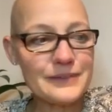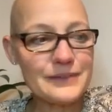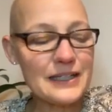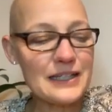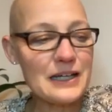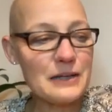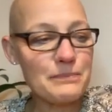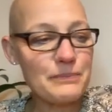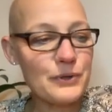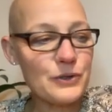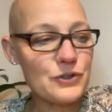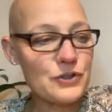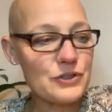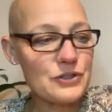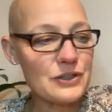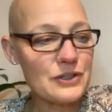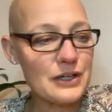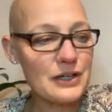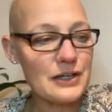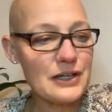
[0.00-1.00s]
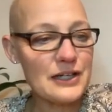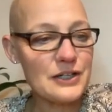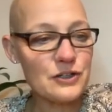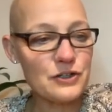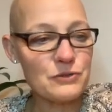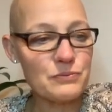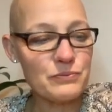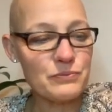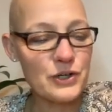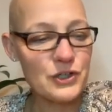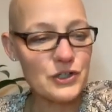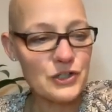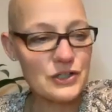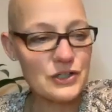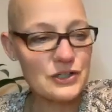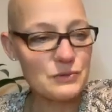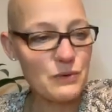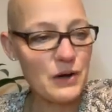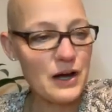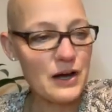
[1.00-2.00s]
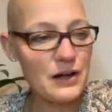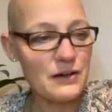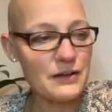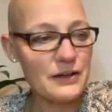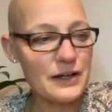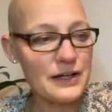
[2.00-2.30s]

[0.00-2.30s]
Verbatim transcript: I'd had postnatal natal depression as well.